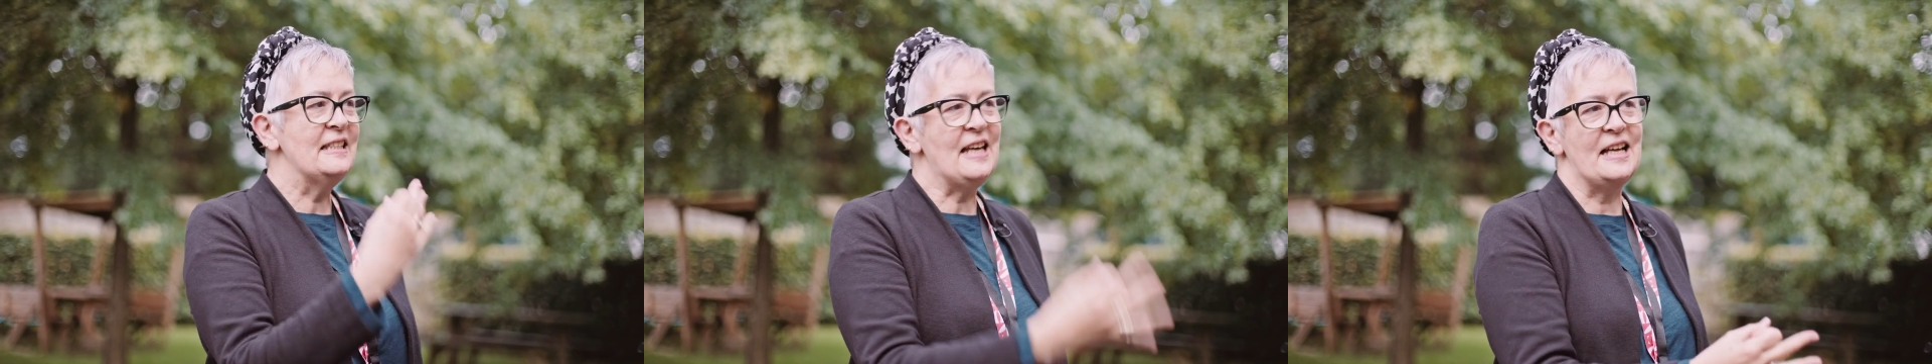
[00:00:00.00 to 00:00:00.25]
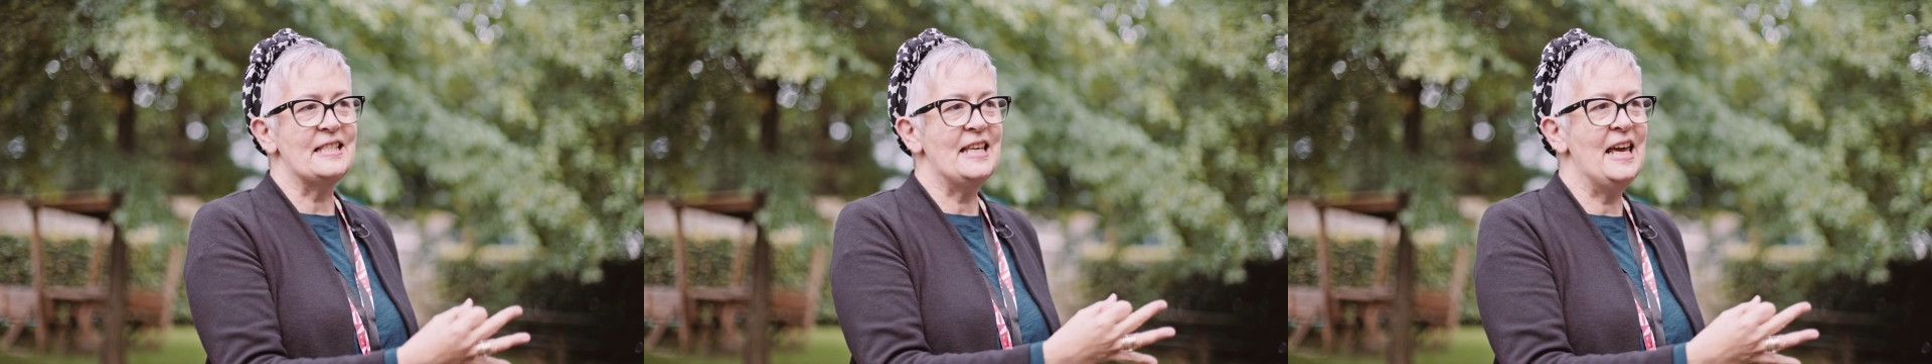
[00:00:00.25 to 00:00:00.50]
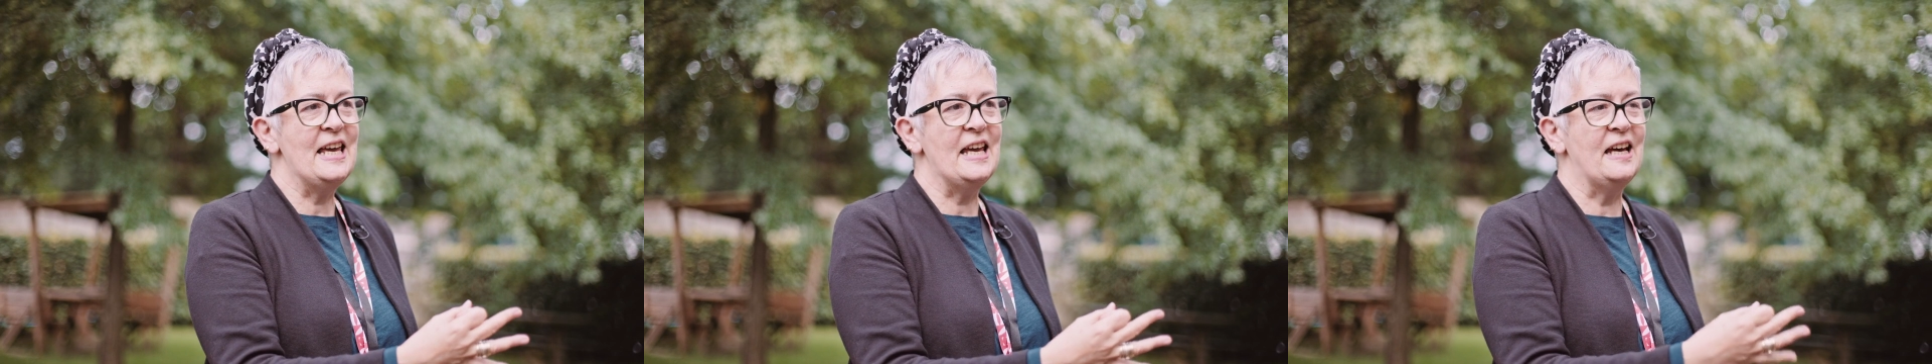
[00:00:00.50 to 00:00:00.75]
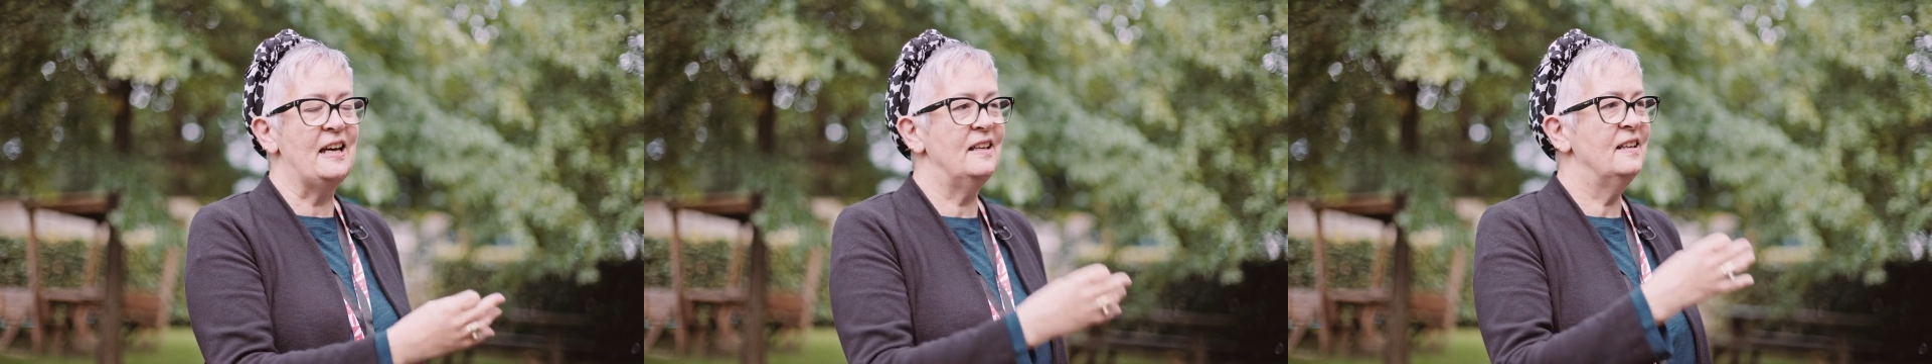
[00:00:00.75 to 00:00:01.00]
that's
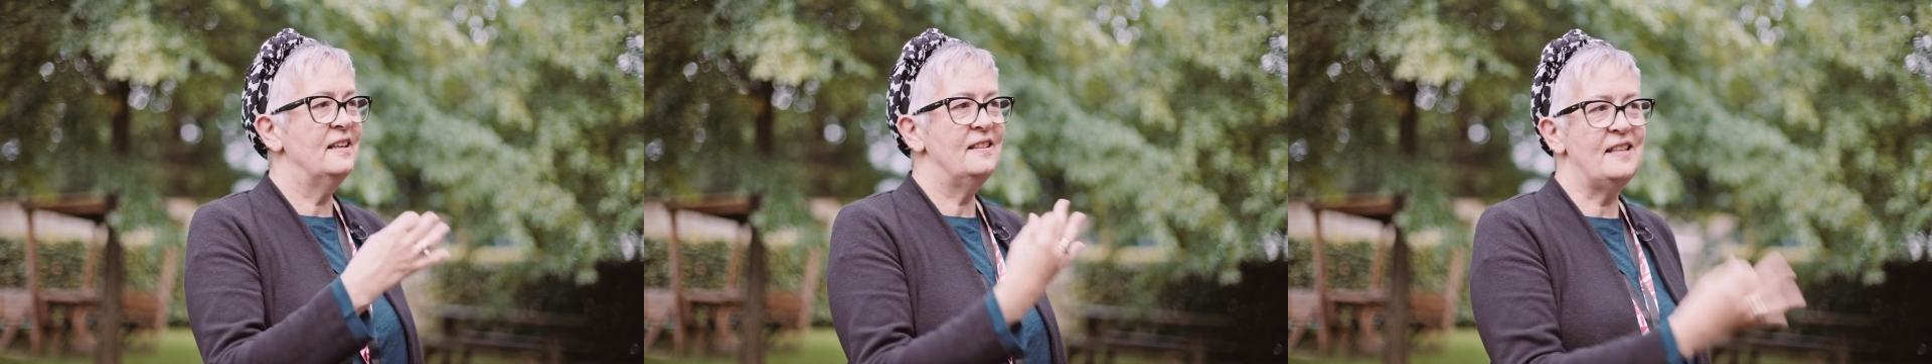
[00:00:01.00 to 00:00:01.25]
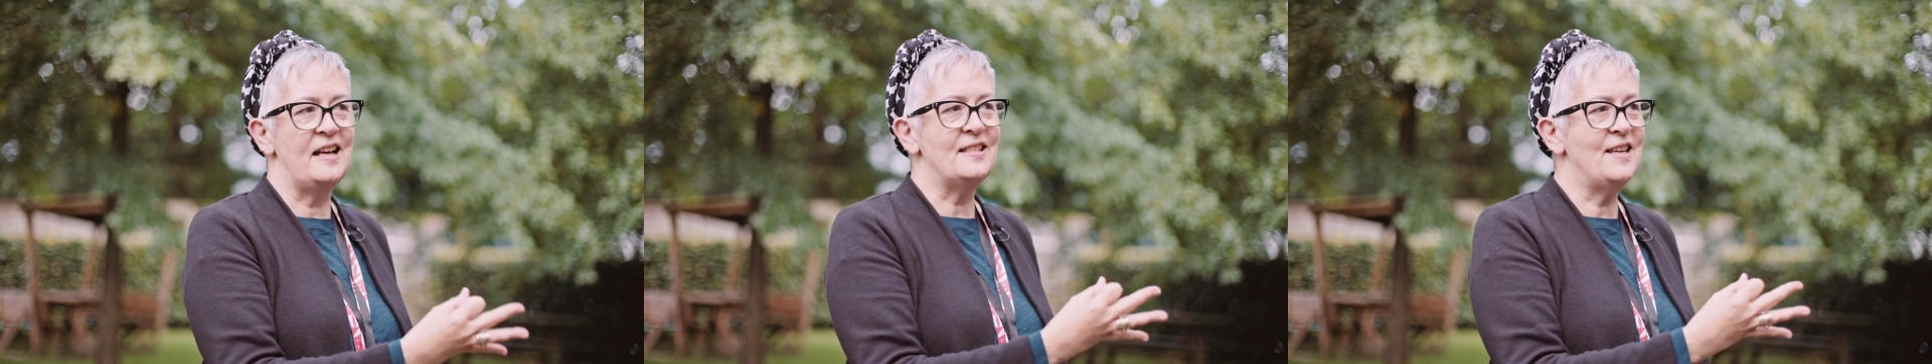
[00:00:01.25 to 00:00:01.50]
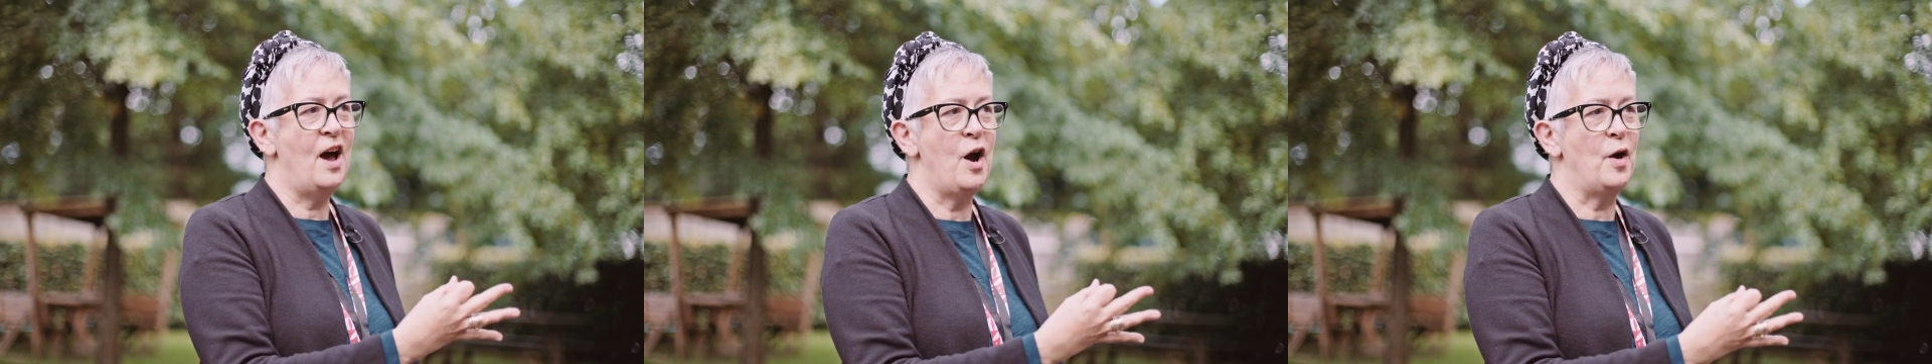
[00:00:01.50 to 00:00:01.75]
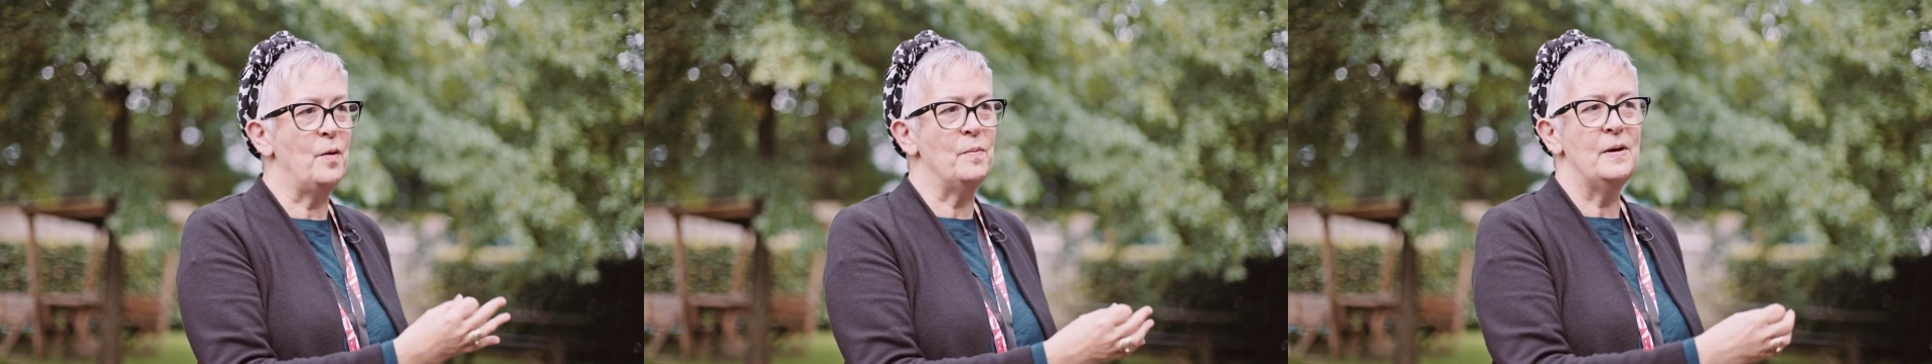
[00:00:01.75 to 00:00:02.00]
here, that's
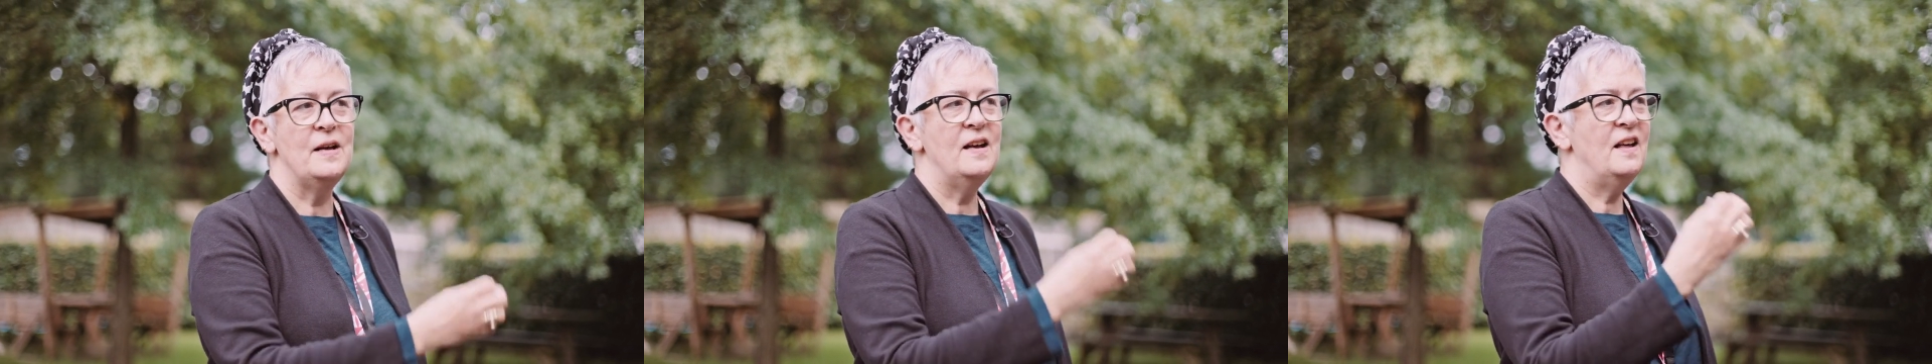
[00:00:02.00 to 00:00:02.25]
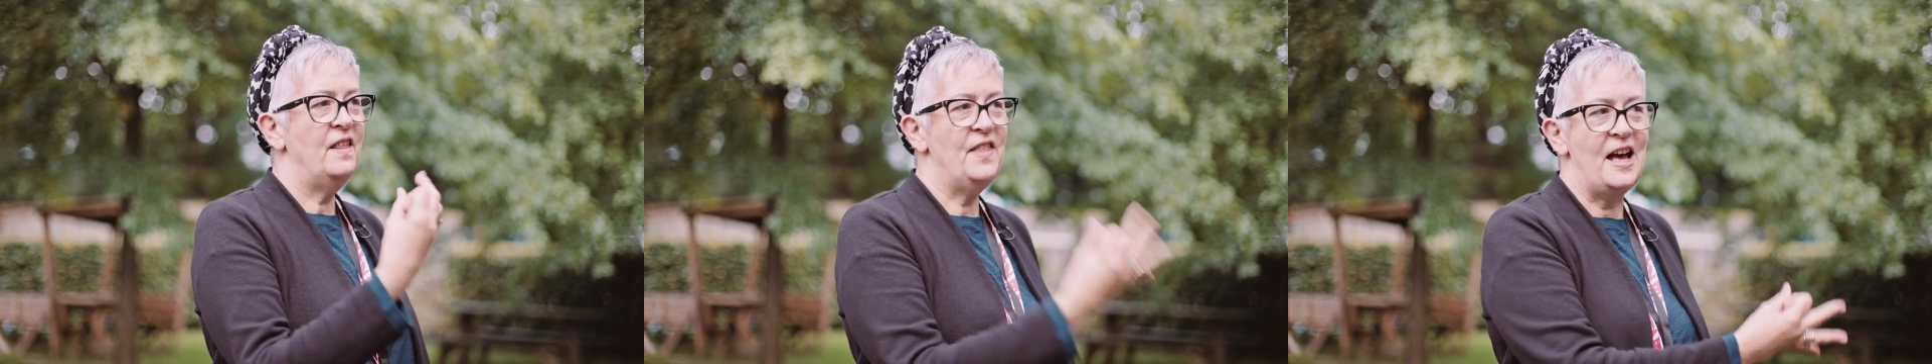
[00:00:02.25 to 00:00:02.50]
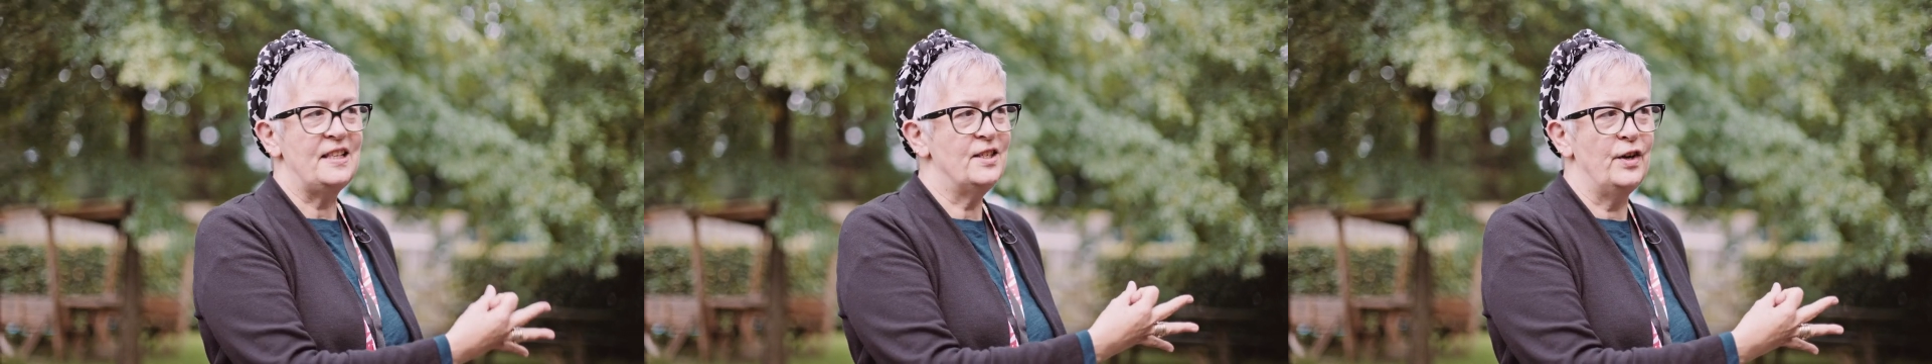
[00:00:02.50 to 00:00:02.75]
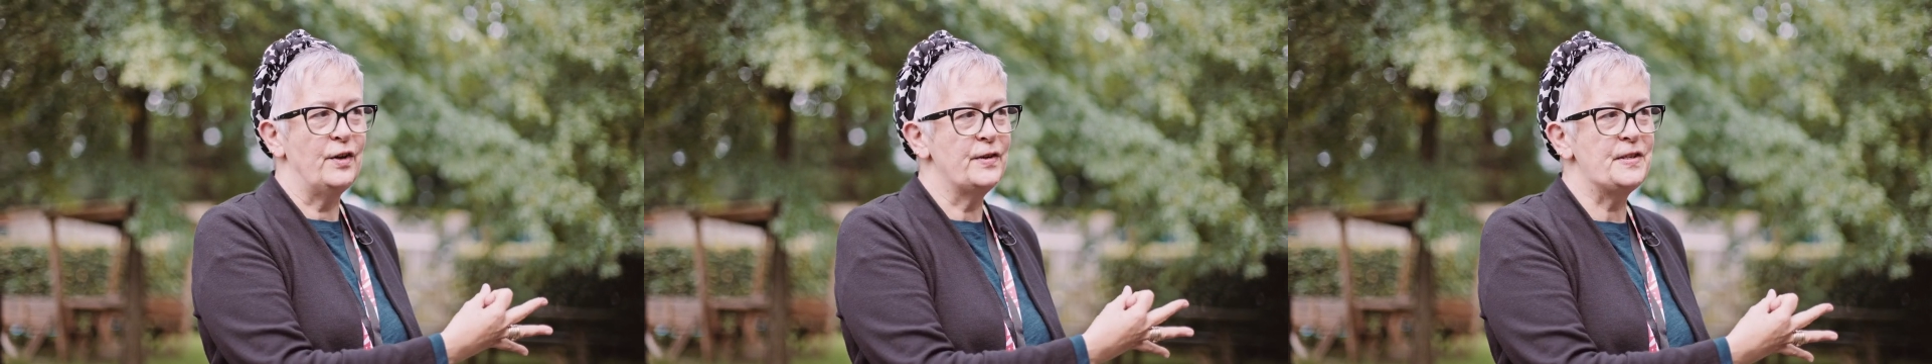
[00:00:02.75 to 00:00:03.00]
home,
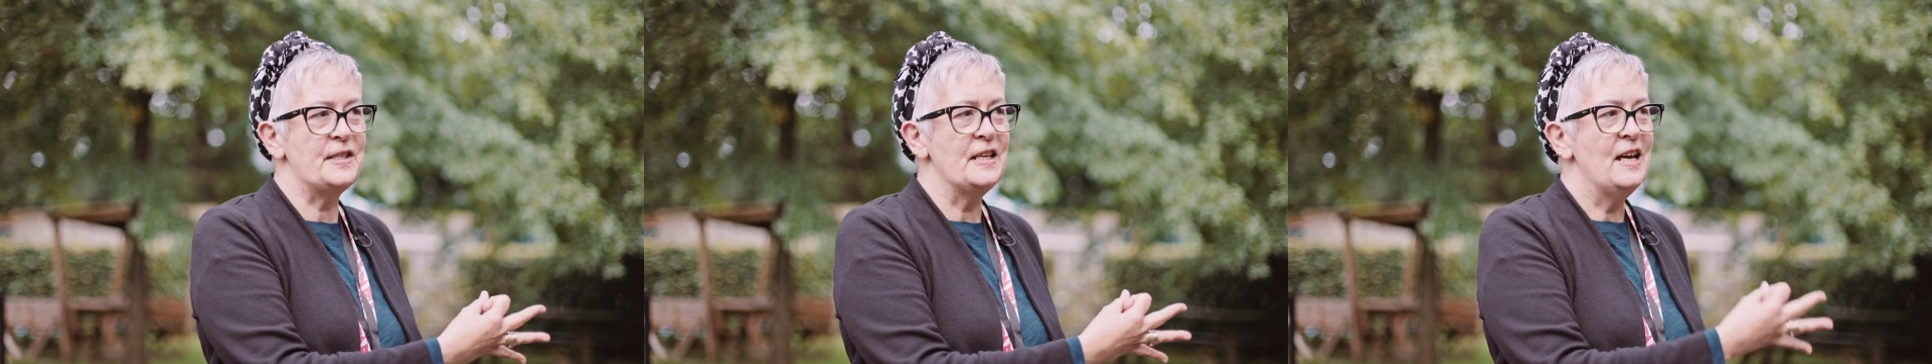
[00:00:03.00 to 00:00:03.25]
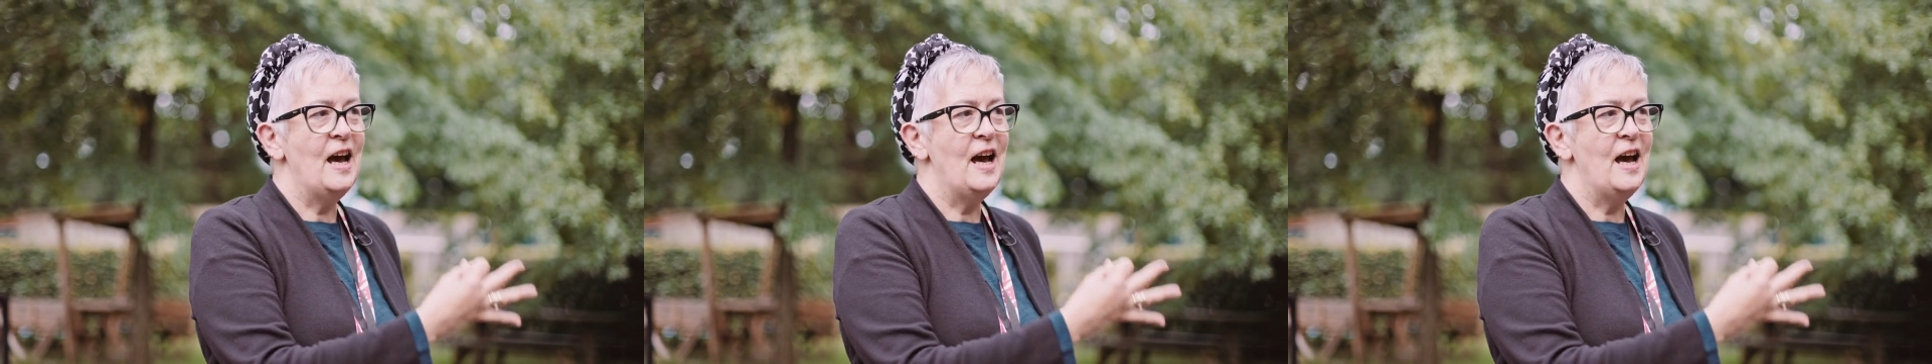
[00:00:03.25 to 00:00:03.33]
that's us.